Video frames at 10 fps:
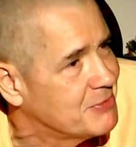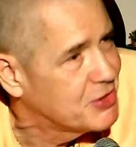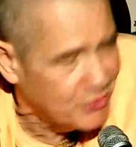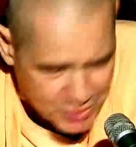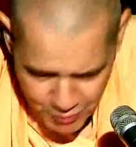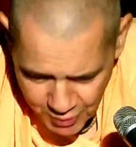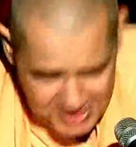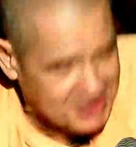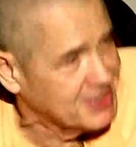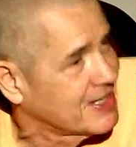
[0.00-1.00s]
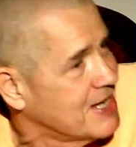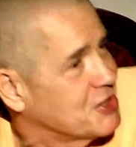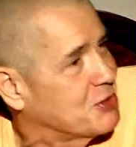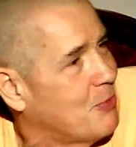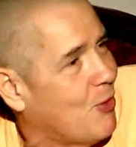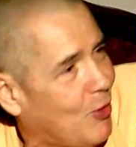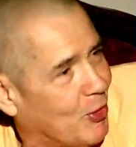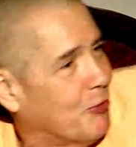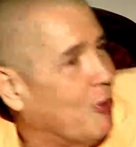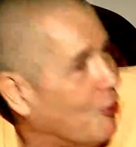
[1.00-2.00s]
you know, you wore a small
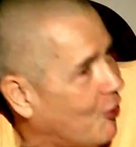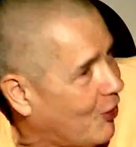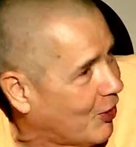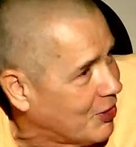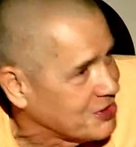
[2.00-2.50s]
or a large.